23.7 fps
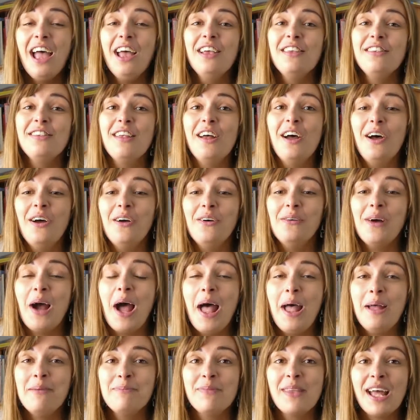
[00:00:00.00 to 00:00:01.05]
So
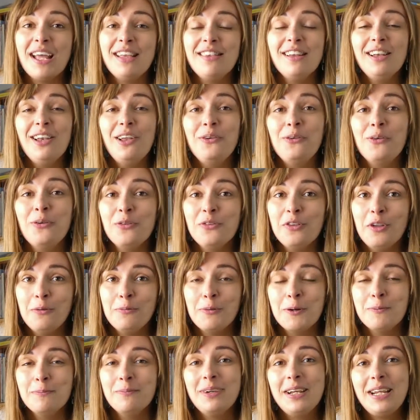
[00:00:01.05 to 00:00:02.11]
that is a local soap
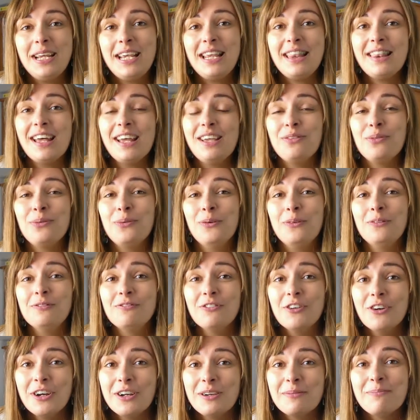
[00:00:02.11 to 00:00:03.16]
company that is
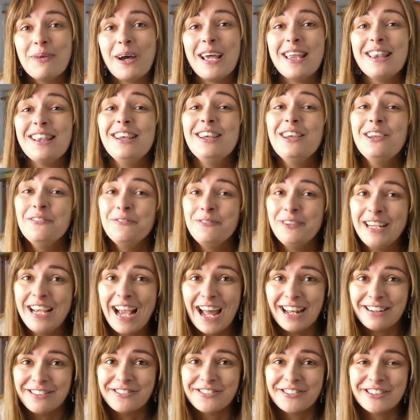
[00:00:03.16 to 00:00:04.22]
run by the lovely
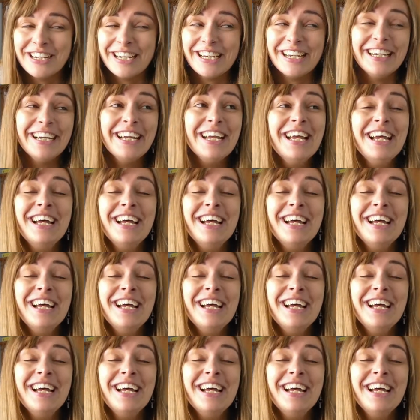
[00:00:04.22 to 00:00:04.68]
Andrea.